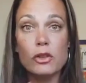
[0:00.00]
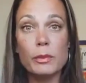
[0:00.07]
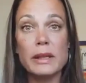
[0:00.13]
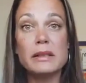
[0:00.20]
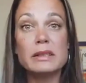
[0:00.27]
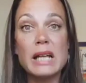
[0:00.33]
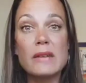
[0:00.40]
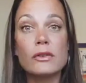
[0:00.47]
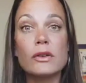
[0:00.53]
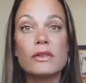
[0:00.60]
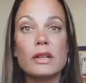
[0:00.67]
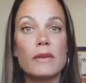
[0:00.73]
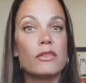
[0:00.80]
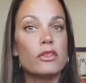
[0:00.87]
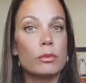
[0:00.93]
levels
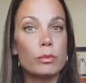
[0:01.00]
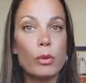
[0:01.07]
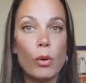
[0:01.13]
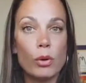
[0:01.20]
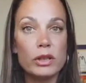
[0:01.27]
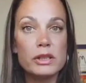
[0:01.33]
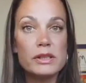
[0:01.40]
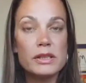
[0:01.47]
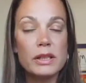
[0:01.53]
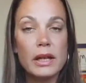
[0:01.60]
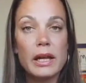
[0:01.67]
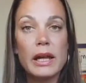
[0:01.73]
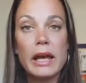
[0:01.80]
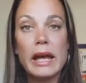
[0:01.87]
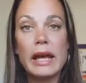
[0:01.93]
of support
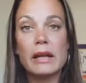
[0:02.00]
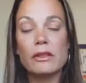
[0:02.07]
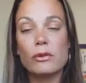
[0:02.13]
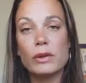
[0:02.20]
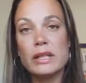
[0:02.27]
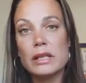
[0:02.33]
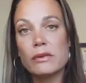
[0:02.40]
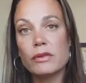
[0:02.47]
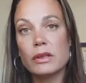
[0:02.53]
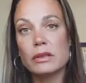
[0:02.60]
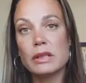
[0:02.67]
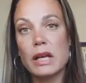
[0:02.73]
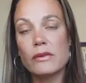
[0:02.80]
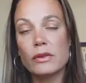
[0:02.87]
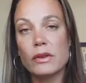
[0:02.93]
and 3 different
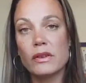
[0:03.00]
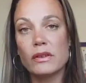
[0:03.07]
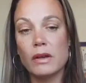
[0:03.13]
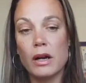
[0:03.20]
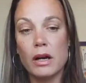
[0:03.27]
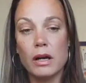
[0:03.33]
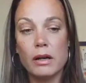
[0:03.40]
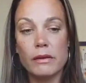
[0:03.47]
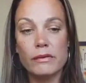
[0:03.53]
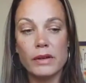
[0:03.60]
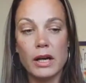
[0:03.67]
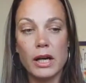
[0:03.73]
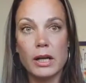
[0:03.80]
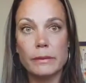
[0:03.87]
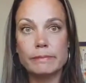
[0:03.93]
levels of
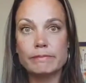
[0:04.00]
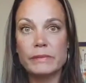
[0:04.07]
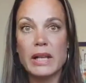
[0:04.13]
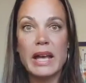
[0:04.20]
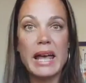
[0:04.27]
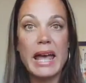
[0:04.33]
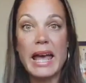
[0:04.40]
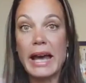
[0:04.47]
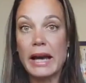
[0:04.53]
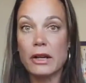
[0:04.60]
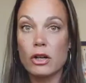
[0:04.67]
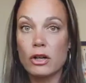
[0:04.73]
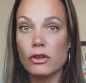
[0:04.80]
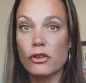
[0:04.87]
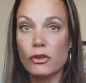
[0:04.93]

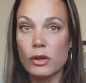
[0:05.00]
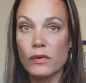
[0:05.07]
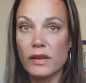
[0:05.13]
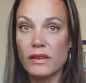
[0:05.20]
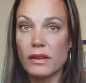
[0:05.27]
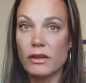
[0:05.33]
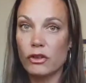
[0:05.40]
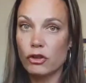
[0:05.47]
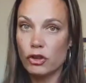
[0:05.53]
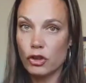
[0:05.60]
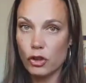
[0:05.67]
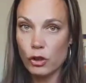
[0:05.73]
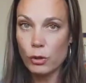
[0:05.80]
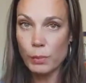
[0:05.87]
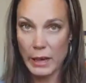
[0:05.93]
add-on services
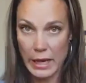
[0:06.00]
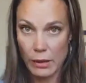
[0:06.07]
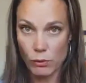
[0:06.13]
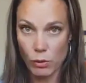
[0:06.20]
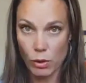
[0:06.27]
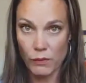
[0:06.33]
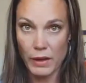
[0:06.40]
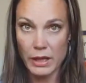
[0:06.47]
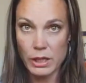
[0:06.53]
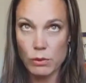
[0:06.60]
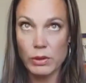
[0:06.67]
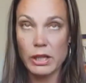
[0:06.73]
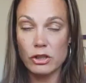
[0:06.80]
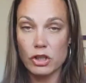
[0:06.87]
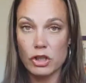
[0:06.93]
to payroll that you
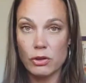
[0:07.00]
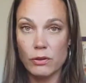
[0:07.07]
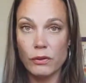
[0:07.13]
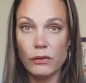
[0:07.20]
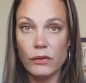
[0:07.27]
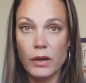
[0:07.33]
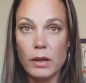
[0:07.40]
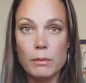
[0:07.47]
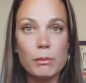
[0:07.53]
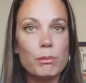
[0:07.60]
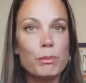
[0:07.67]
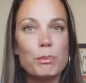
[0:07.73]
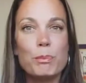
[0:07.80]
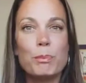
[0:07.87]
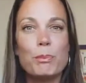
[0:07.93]
can choose from,
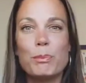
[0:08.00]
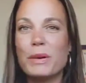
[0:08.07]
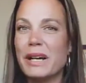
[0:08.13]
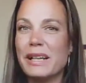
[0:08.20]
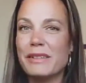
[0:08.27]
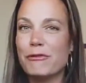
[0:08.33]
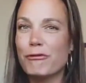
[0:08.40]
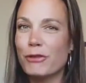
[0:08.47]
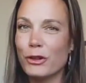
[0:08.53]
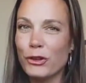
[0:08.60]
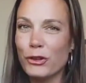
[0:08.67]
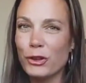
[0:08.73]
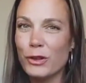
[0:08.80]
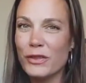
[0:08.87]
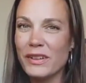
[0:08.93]
but full
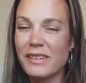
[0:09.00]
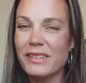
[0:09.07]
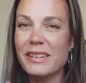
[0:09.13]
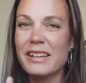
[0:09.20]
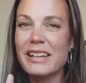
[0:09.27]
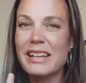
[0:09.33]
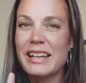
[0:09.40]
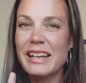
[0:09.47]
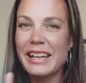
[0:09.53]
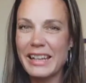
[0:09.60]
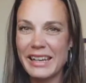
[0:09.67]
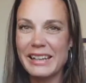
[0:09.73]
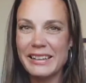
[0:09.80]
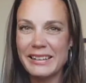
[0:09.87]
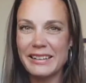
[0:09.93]
service
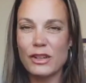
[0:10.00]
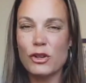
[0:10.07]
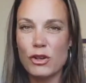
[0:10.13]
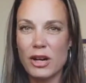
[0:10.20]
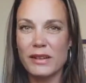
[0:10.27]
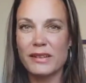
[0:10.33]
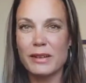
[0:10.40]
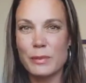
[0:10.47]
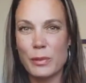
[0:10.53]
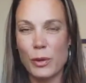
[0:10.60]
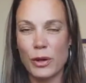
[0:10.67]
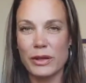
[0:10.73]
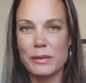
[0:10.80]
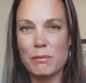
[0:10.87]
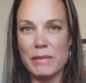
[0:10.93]
is across the
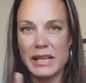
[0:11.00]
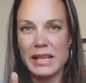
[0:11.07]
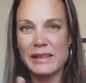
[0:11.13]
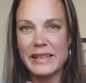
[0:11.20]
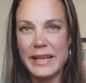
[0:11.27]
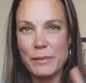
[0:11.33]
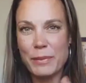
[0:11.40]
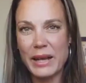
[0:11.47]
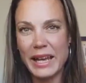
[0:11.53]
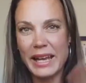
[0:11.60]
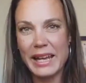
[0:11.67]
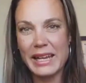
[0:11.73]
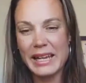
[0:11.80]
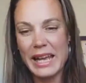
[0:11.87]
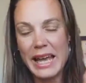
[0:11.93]
board, meaning they
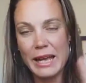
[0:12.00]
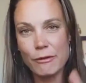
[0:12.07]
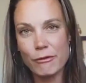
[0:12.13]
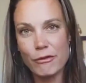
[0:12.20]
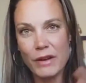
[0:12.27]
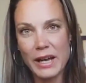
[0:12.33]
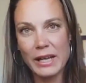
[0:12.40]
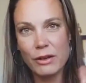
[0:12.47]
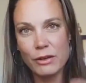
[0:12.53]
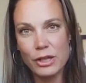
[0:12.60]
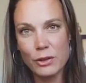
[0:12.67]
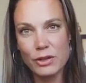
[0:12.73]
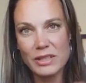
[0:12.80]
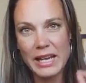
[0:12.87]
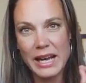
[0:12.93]
pay and file
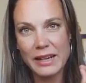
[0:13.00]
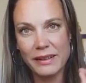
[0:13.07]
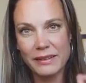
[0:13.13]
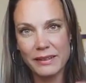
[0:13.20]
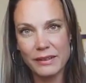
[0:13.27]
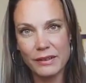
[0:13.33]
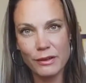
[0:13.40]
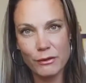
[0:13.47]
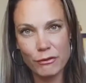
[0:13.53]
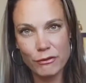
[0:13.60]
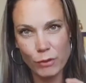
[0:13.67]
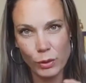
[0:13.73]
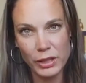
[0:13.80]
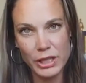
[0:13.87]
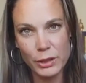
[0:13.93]
your taxes
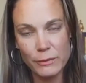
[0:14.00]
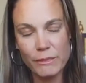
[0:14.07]
for you.